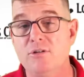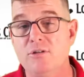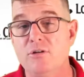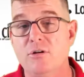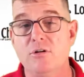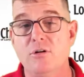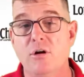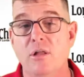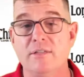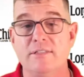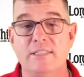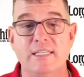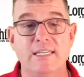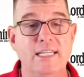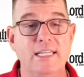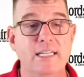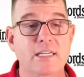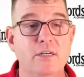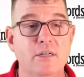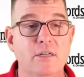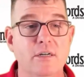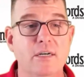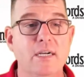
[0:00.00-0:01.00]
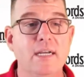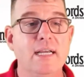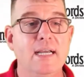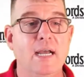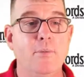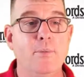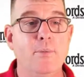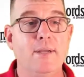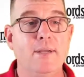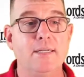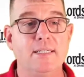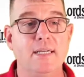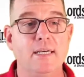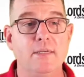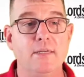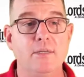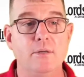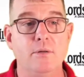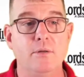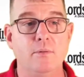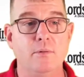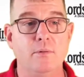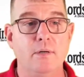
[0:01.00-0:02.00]
You can call us in a year and we can
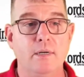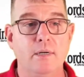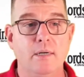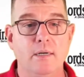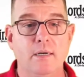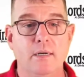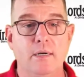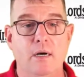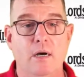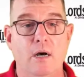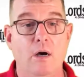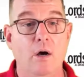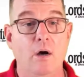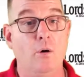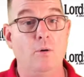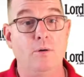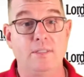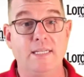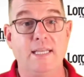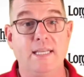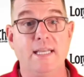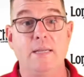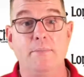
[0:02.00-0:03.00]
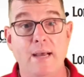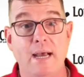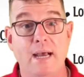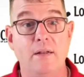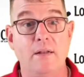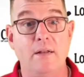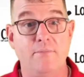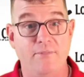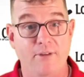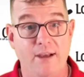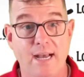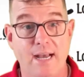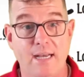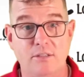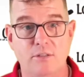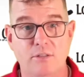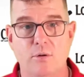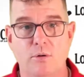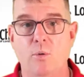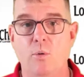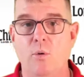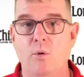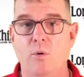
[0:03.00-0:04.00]
tell you, oh, it's getting bad
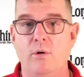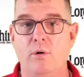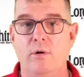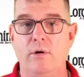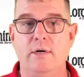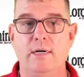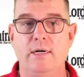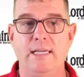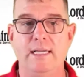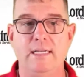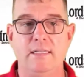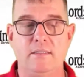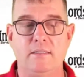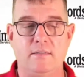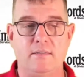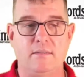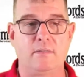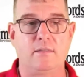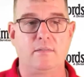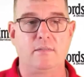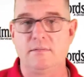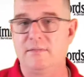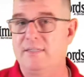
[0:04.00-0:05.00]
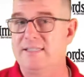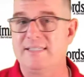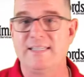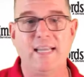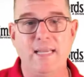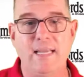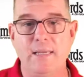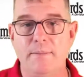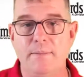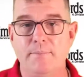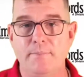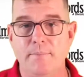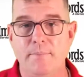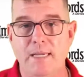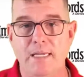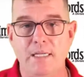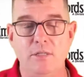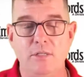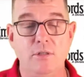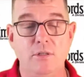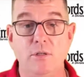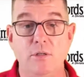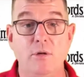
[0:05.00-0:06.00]
fast, or it's the same
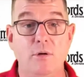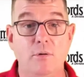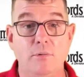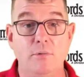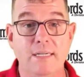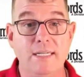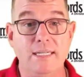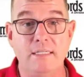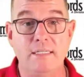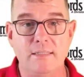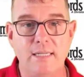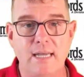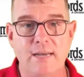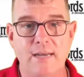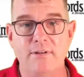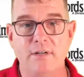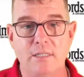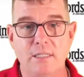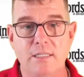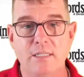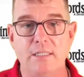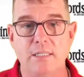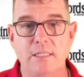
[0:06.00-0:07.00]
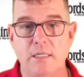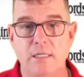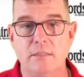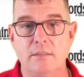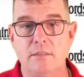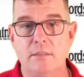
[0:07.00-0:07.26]
and you don't need to have it cleaned again.